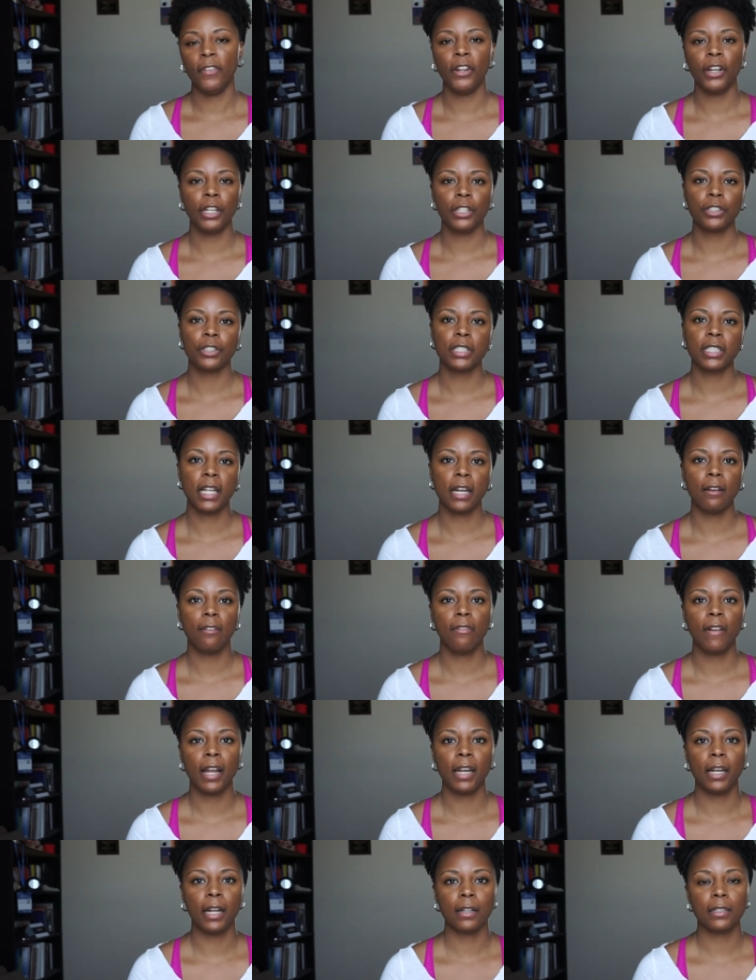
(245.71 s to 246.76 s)
you're interested in
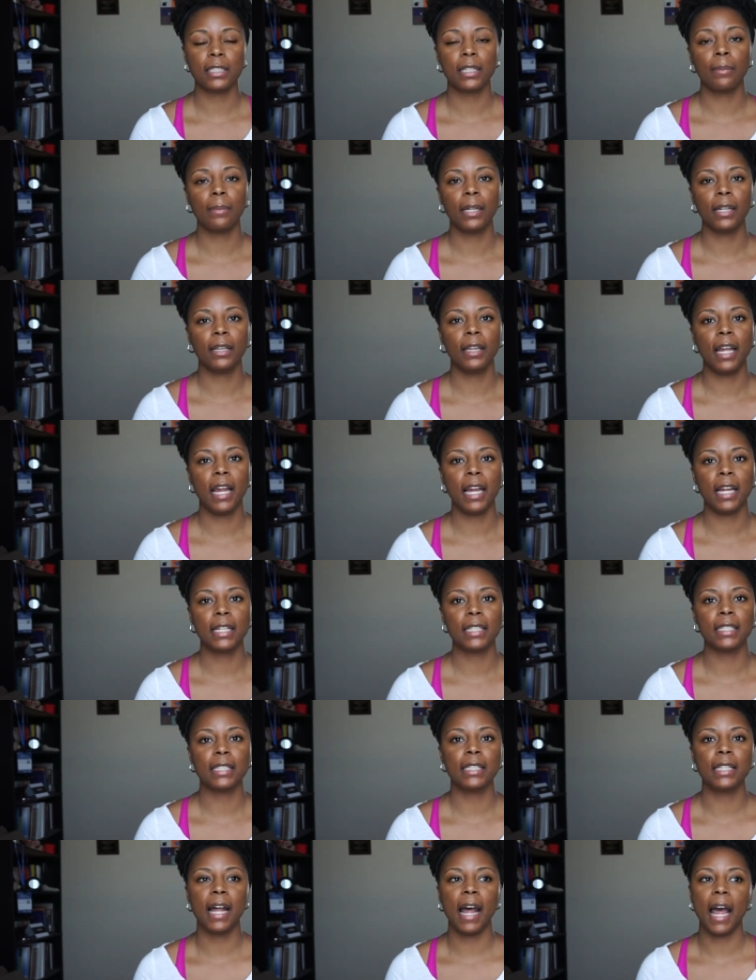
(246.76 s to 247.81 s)
finding out some of the
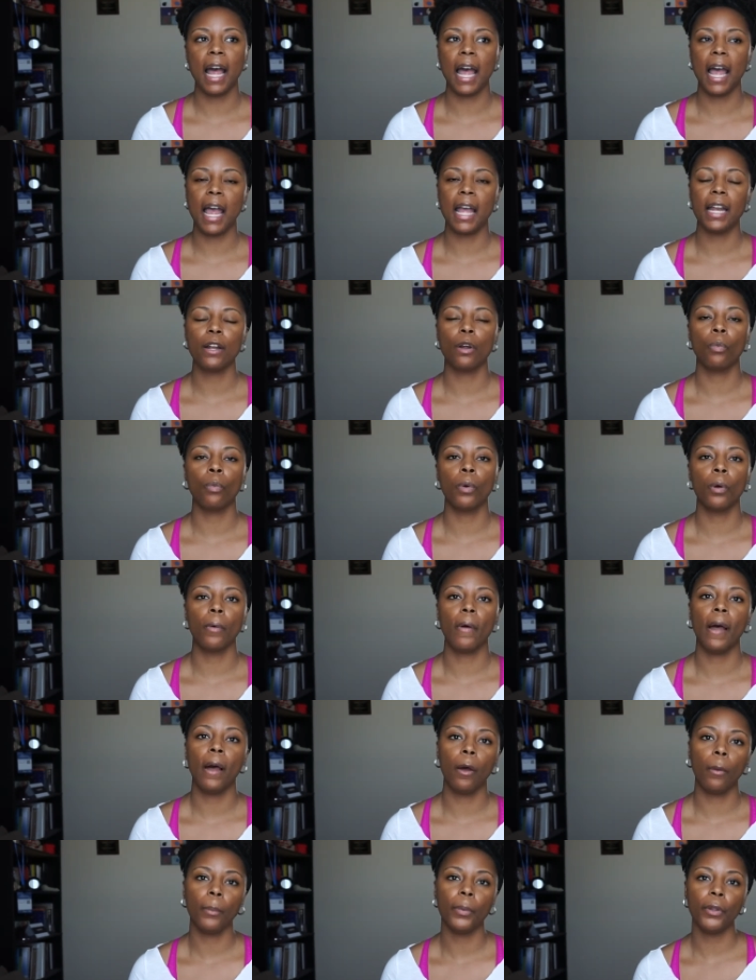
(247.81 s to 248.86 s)
things that will
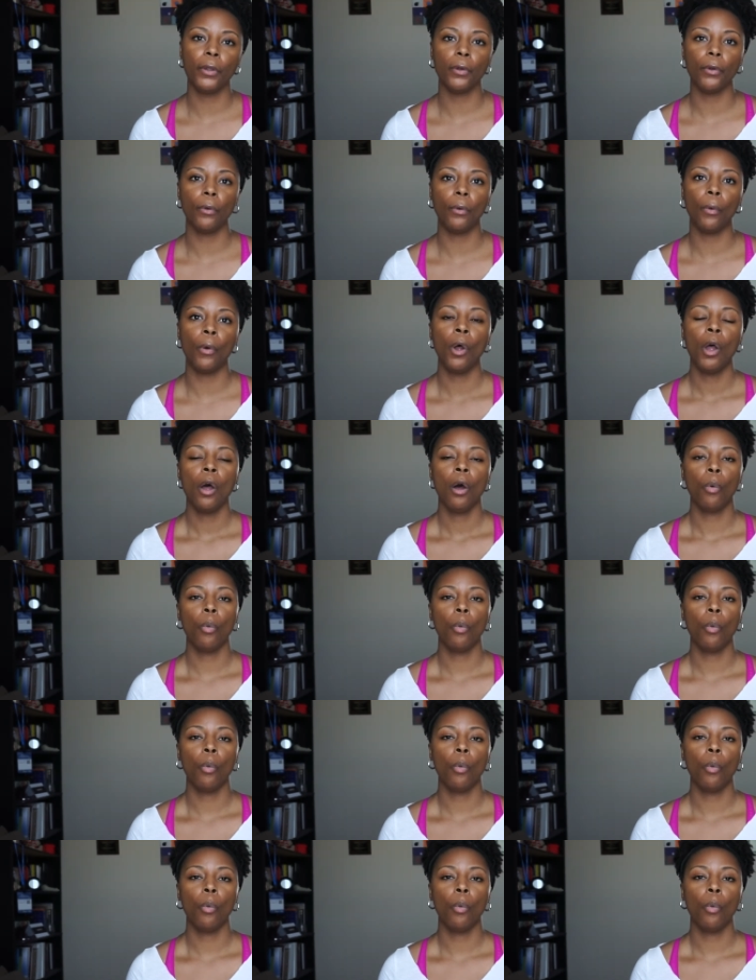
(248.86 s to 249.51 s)
help you